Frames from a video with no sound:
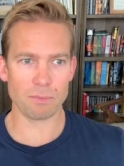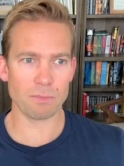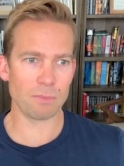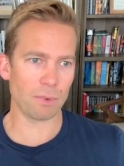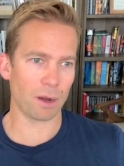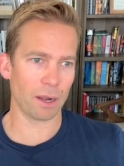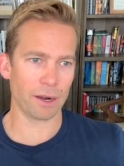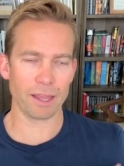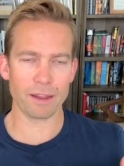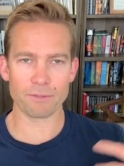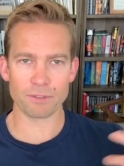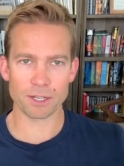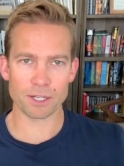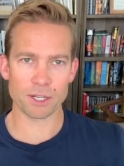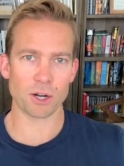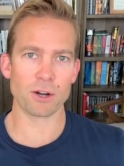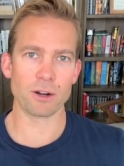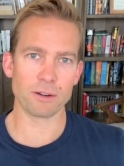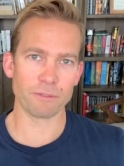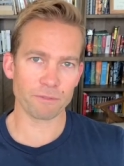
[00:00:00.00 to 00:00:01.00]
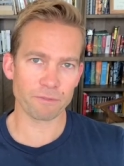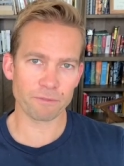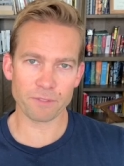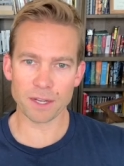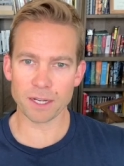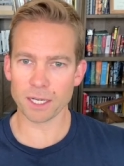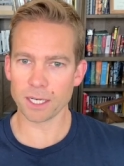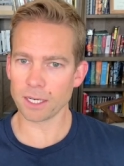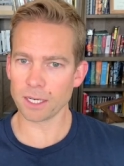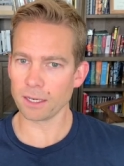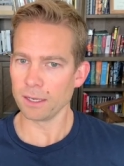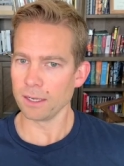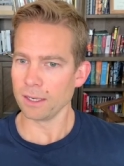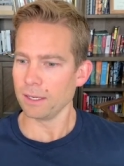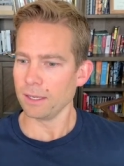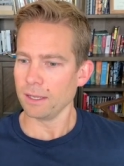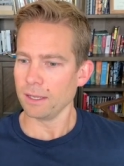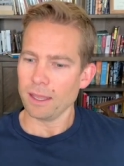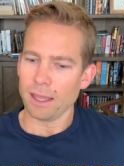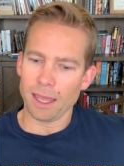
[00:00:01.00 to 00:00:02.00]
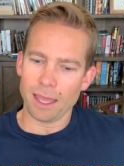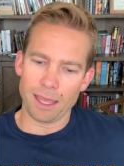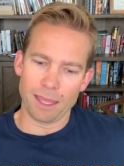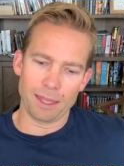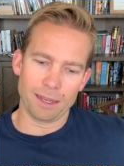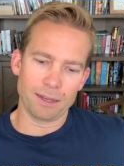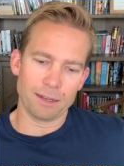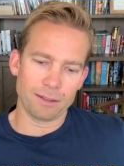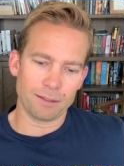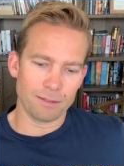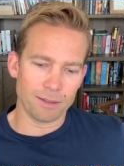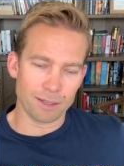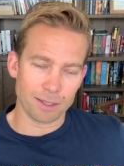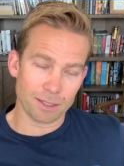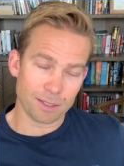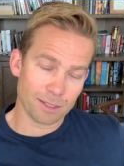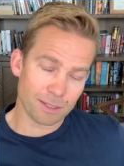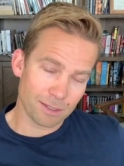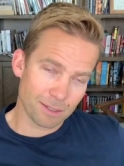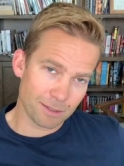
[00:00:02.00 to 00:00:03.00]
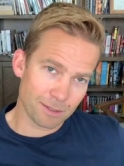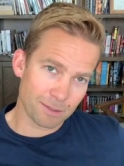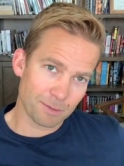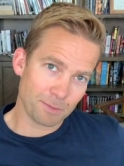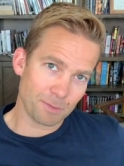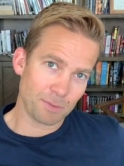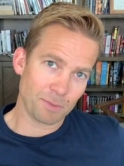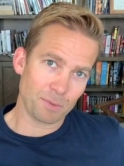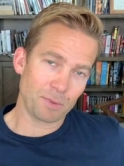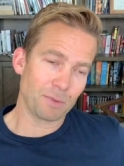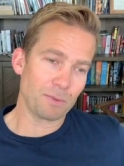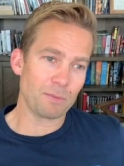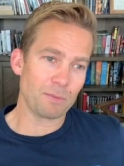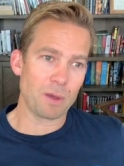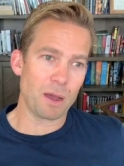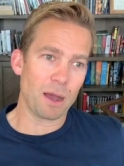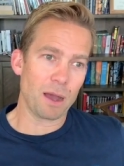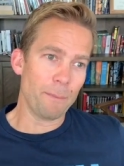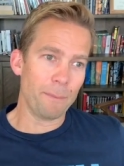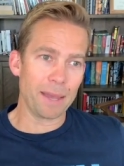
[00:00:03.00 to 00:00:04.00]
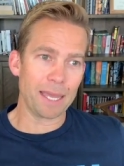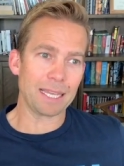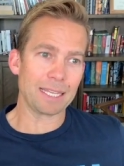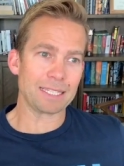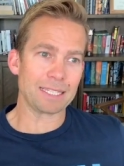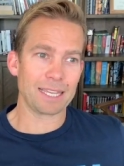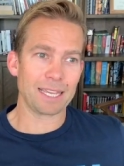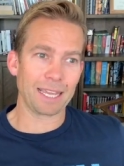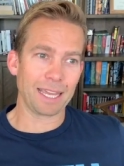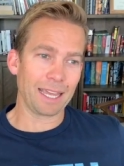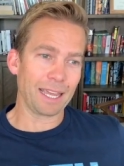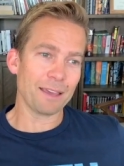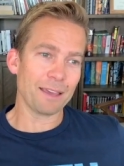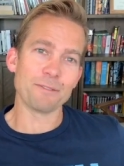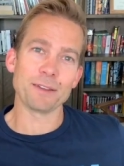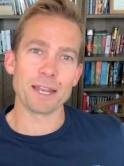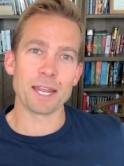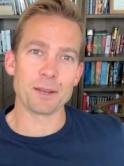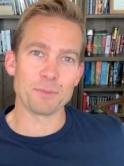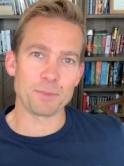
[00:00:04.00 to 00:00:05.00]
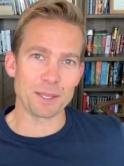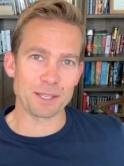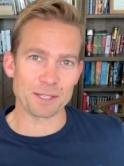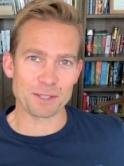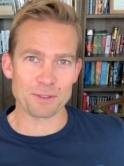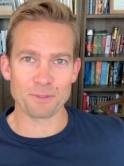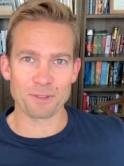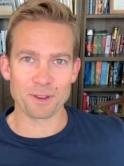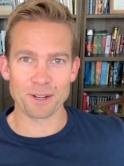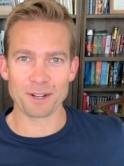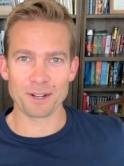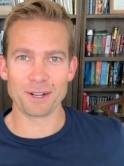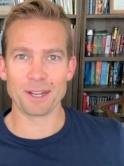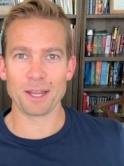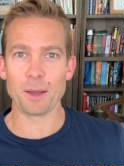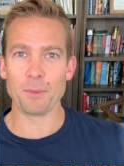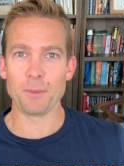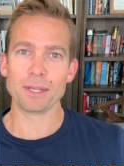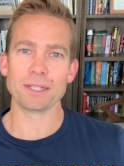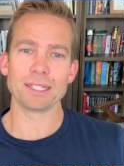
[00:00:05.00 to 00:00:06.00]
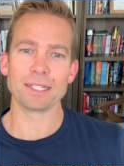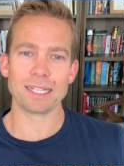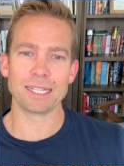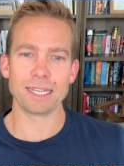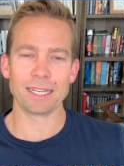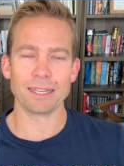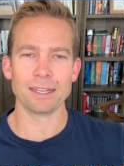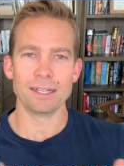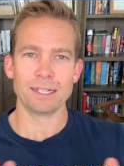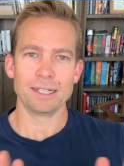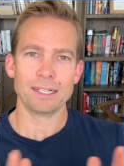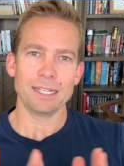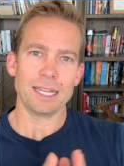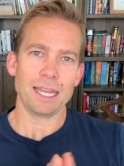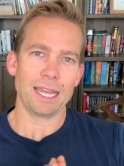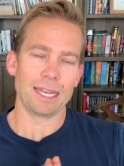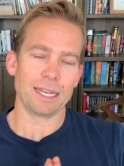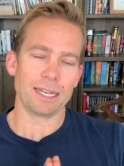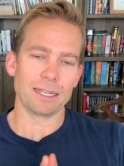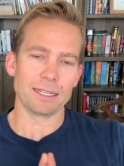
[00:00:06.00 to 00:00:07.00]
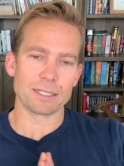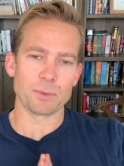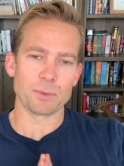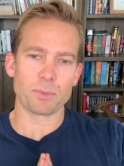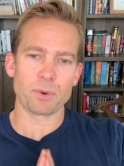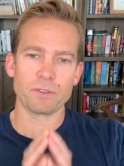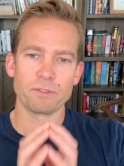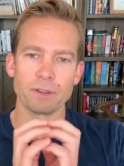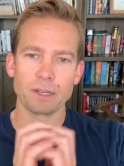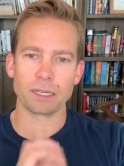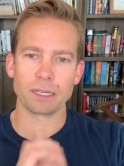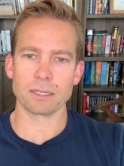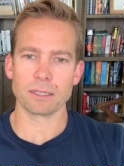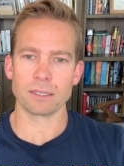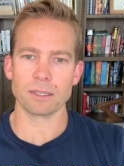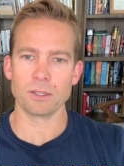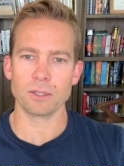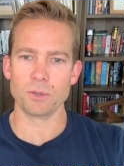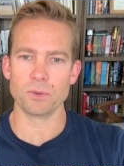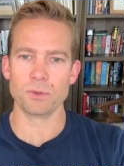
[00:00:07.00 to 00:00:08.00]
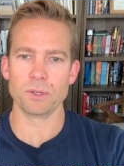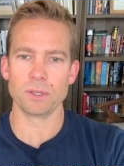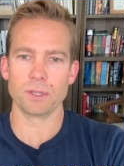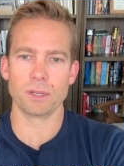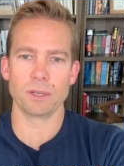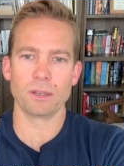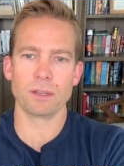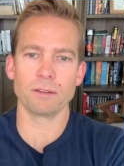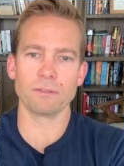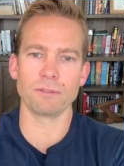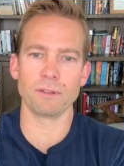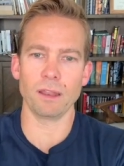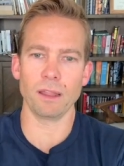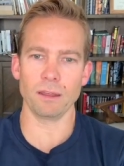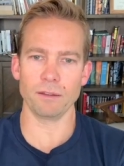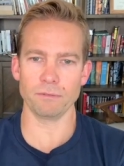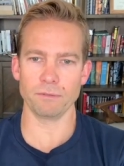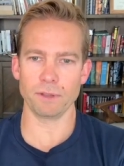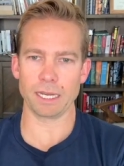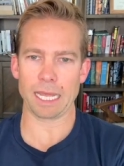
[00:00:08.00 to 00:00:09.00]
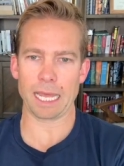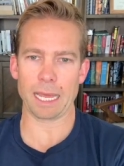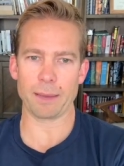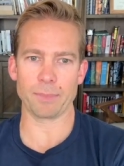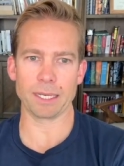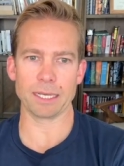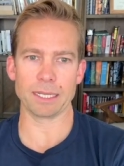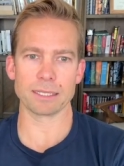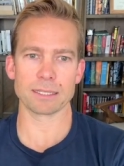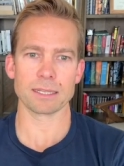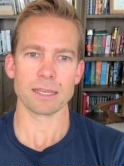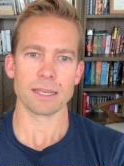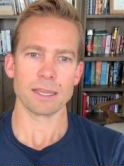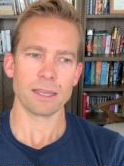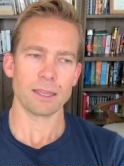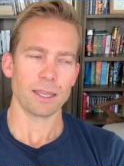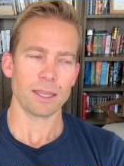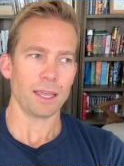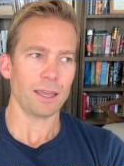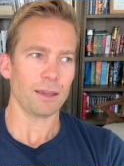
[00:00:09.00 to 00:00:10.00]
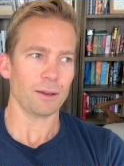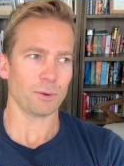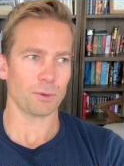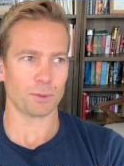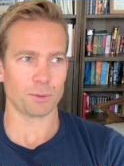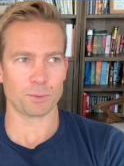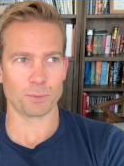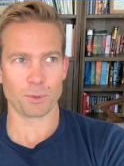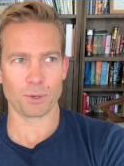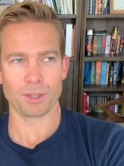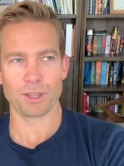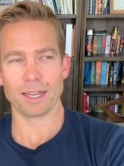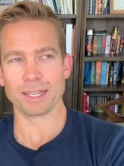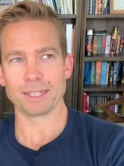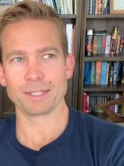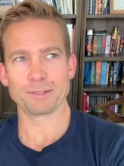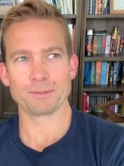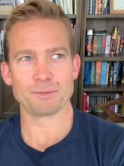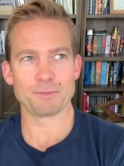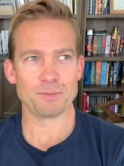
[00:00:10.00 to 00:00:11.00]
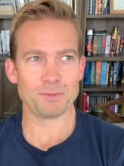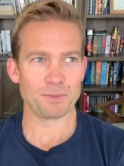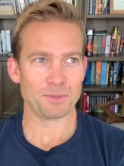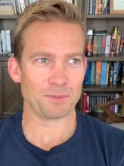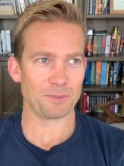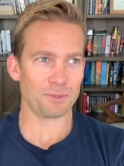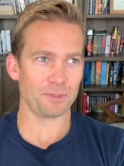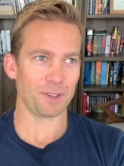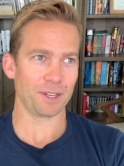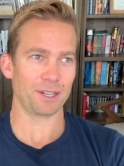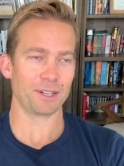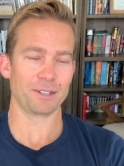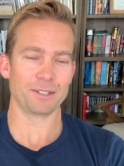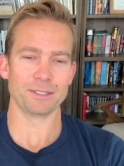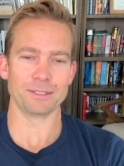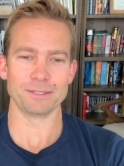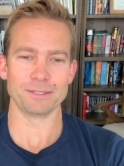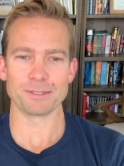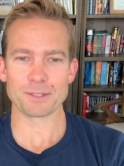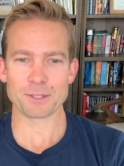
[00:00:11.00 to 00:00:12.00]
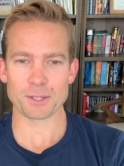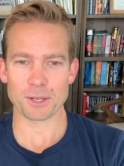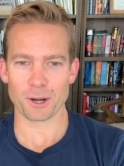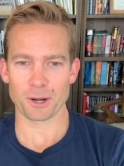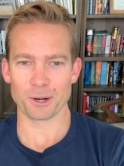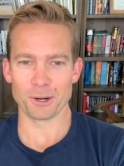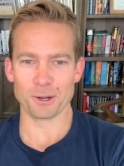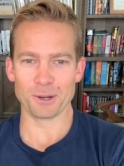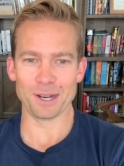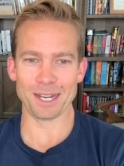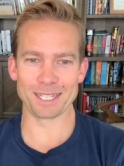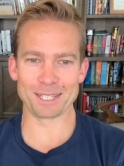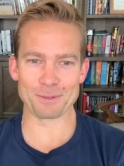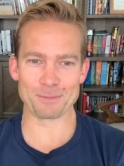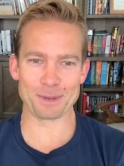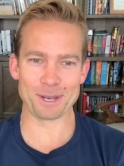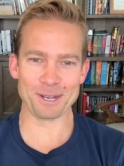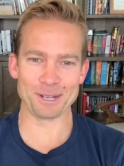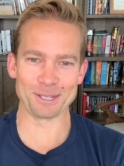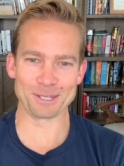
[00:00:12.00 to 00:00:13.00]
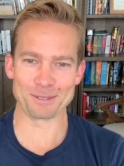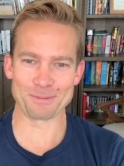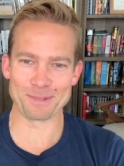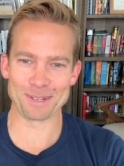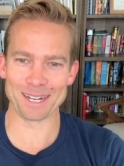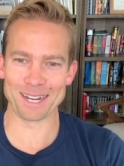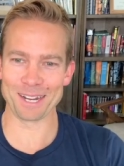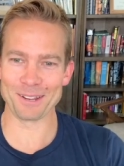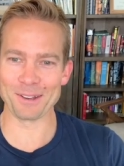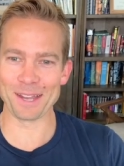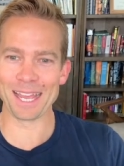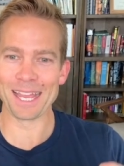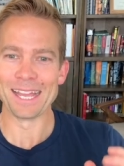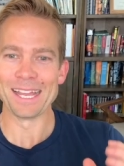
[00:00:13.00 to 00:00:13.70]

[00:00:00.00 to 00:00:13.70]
on every turn fear, and this amazing if an enemy is feared ability, and it is a perfect union of love and happiness, or more like fear and sorrow, I suppose. But anyway,